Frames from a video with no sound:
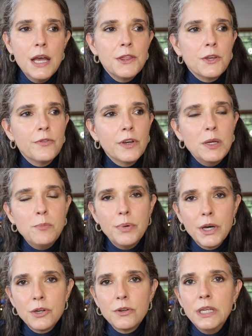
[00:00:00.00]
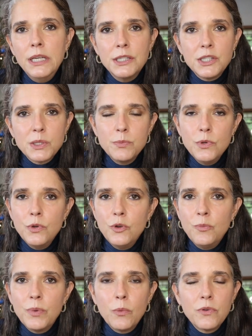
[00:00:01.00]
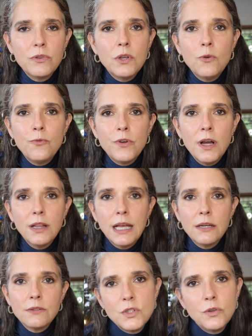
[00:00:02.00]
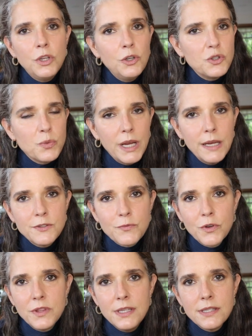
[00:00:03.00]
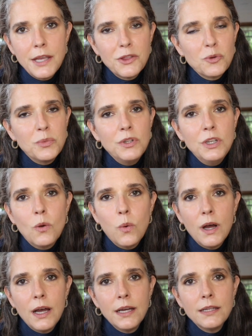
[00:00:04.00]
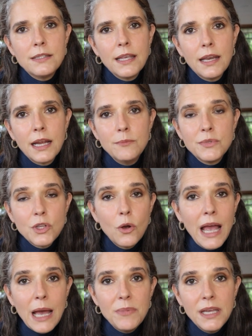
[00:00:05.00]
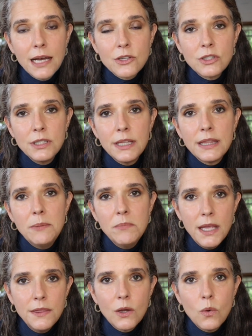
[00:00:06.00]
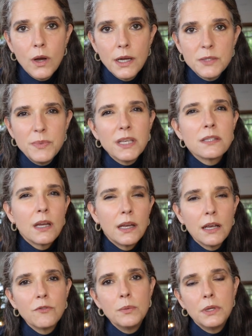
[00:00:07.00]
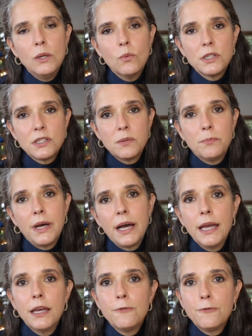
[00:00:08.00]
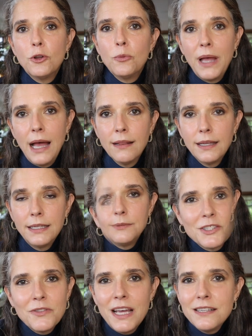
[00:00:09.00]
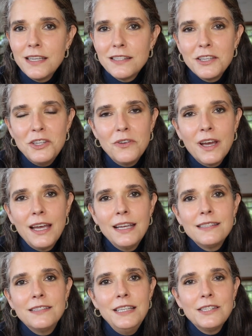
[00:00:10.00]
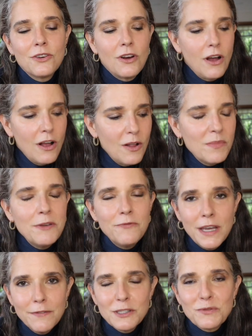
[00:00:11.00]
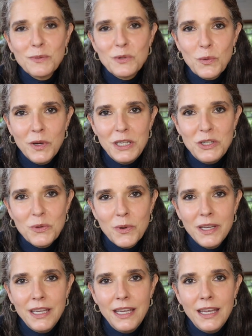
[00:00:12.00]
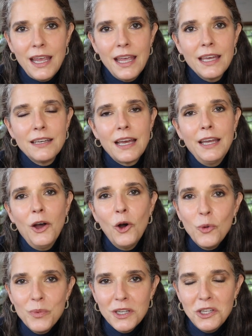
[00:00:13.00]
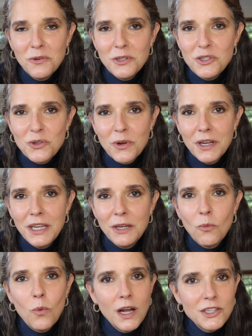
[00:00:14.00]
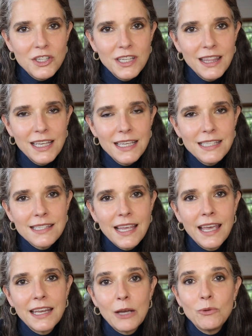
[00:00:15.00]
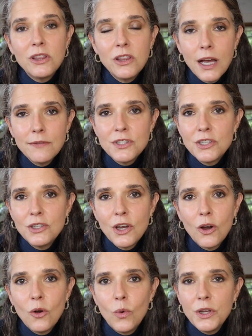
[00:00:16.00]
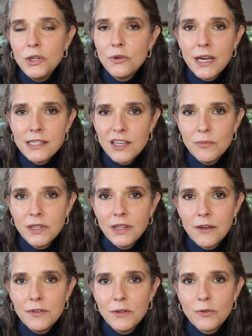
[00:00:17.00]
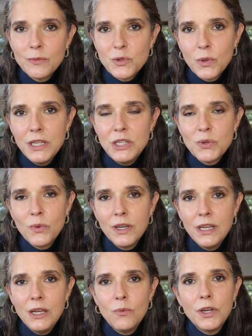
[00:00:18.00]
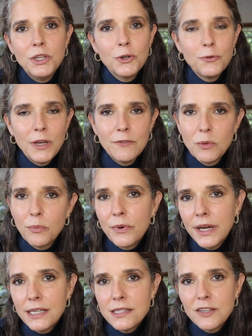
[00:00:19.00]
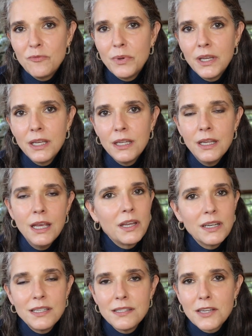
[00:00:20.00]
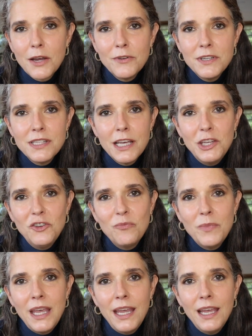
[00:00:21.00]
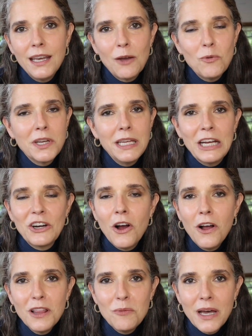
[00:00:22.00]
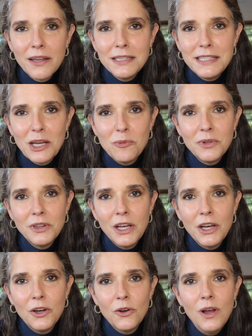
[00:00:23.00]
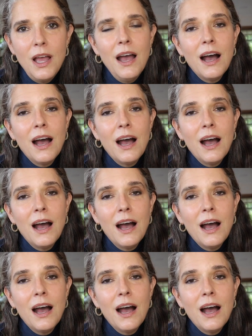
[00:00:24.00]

They're very buttery and smooth but with no fallout. So huge raves for these Aether Beauty quads and I'm so happy actually that they made the quads because not everybody wants to buy a full palette. So that does it you guys. These are all my favorites from 2020 and I hope that you enjoyed watching this and and I would love to know what you guys have been loving from 2020, what your favorite brands have been, product discoveries that you've made. I wanna hear all about it down below.